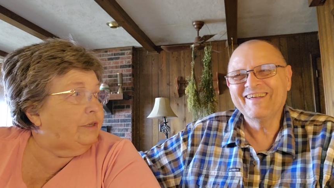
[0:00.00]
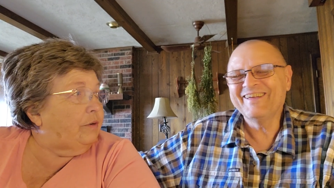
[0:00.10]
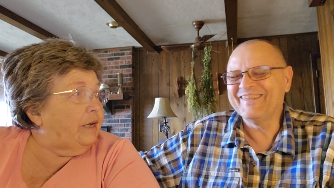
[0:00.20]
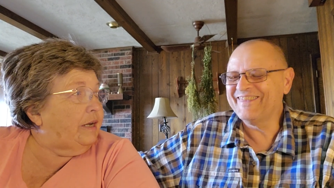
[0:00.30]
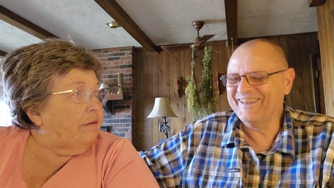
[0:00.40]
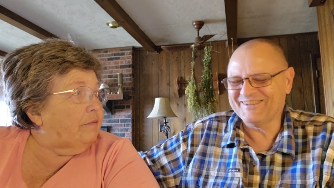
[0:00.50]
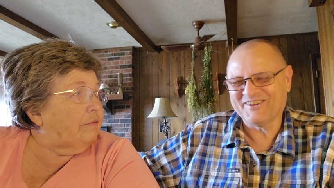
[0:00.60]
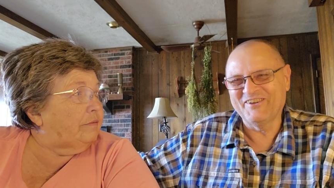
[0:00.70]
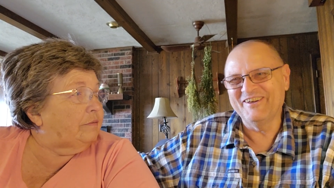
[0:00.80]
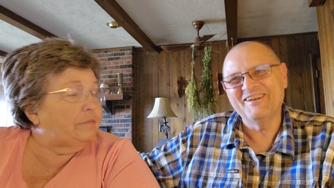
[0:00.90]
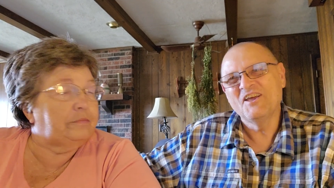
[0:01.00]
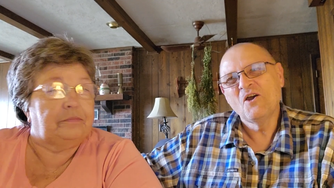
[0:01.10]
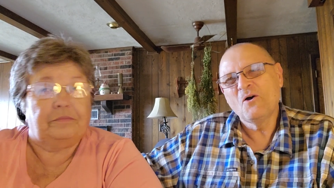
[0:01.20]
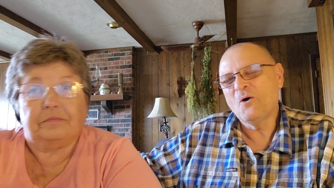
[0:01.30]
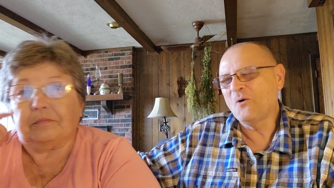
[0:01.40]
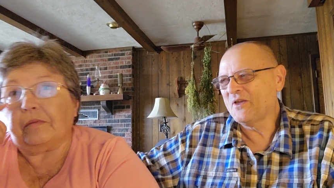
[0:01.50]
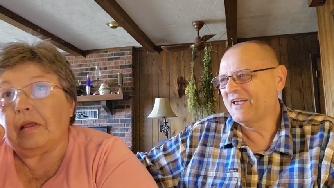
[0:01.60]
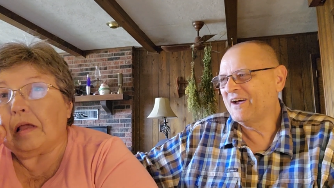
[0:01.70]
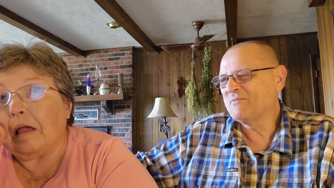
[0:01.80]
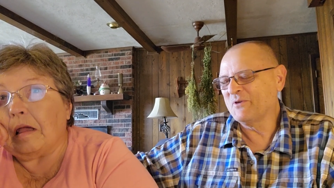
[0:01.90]
Speaker 1: okay now? That's good. Oh,
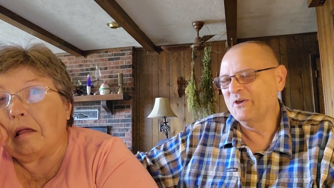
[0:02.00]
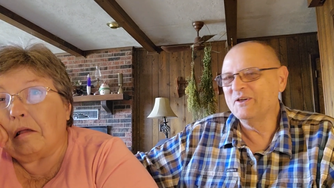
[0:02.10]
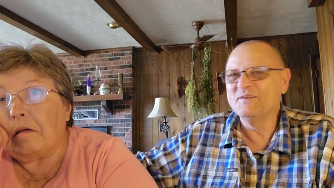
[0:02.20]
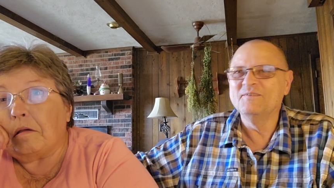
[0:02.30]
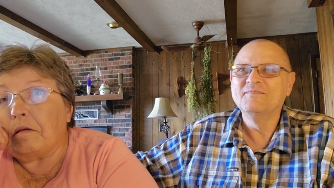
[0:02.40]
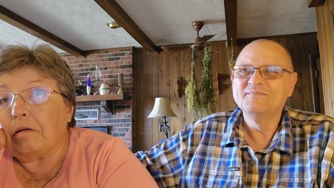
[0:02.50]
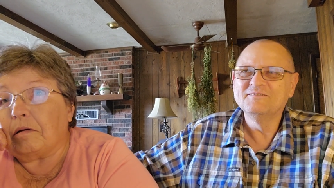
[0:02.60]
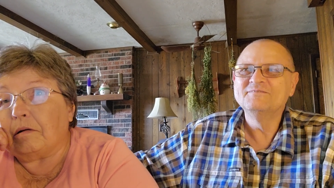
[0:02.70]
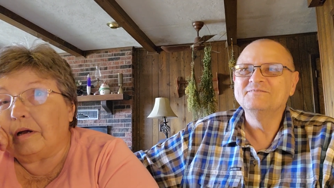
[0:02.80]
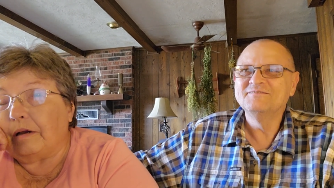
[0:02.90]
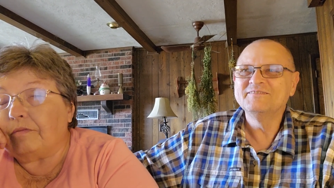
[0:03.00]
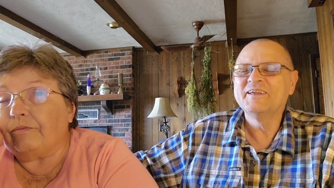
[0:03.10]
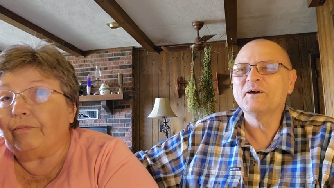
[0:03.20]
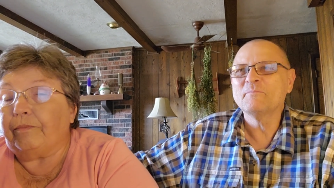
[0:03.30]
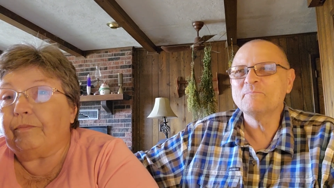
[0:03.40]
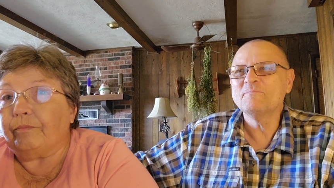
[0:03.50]
yeah, I'm good. All right. Yep.